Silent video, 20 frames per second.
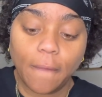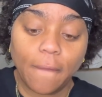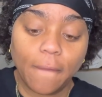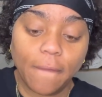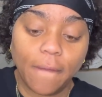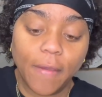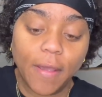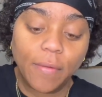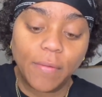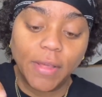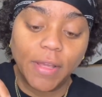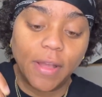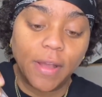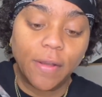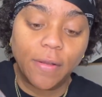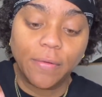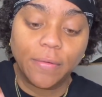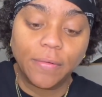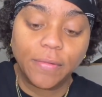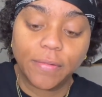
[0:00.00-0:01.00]
There we
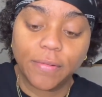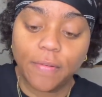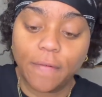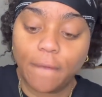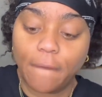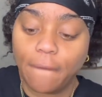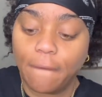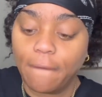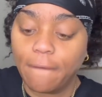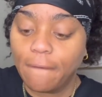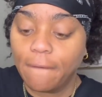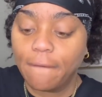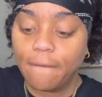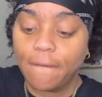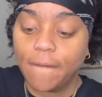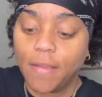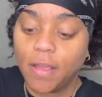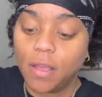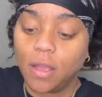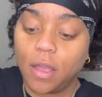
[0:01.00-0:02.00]
go.
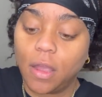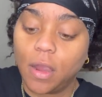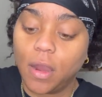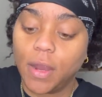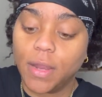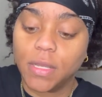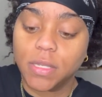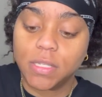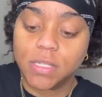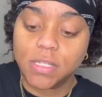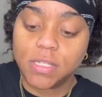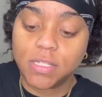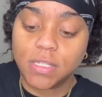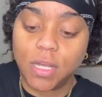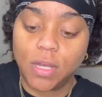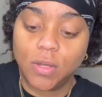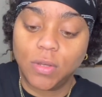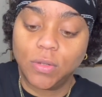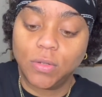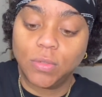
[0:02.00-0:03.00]
All right,
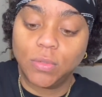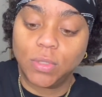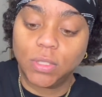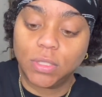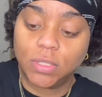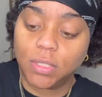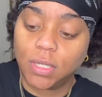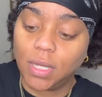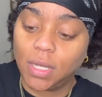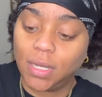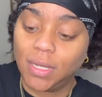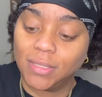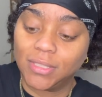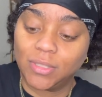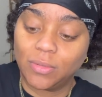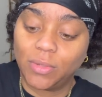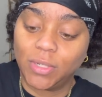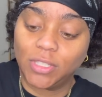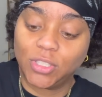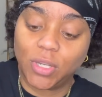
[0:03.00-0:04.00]
so I'm
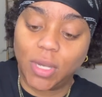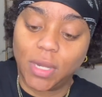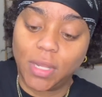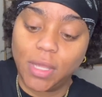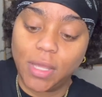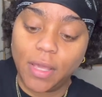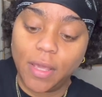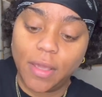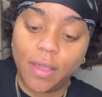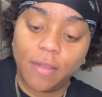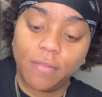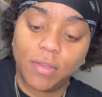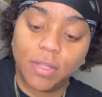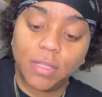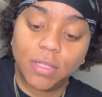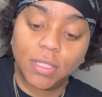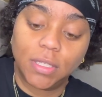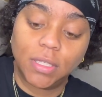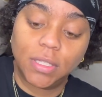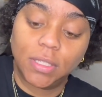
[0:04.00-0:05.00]
gonna try to get
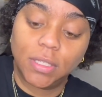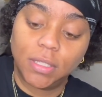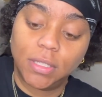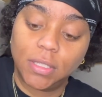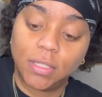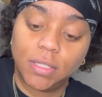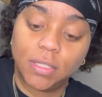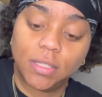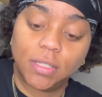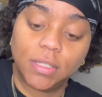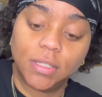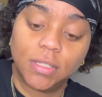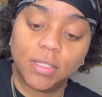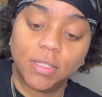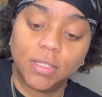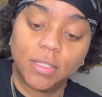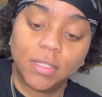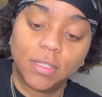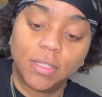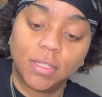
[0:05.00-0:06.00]
everything
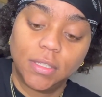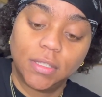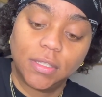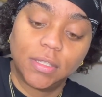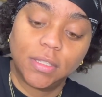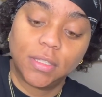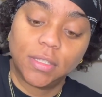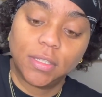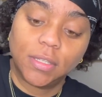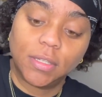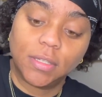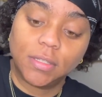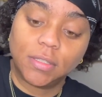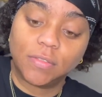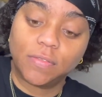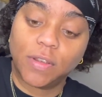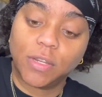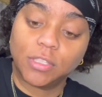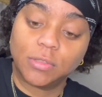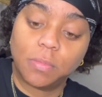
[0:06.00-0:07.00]
in this
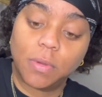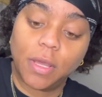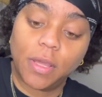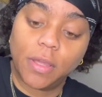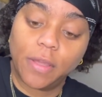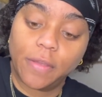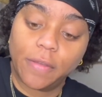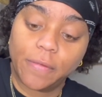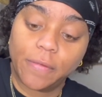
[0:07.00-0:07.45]
first bite.